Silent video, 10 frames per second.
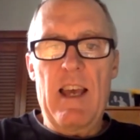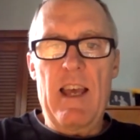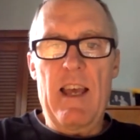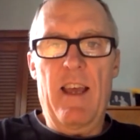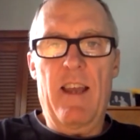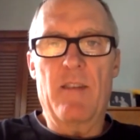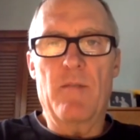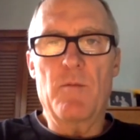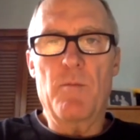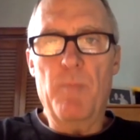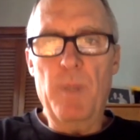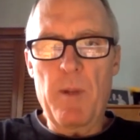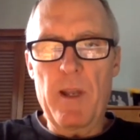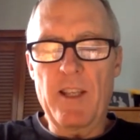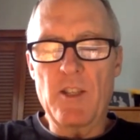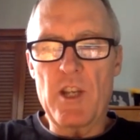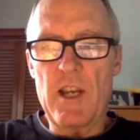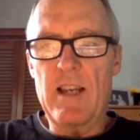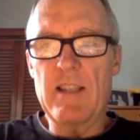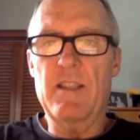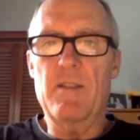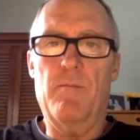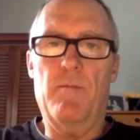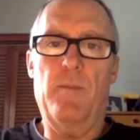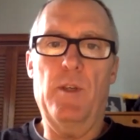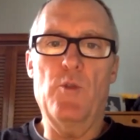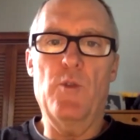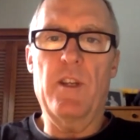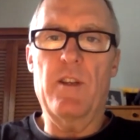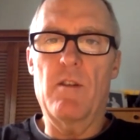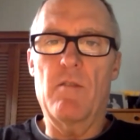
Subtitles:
and be playing jazz and be doing it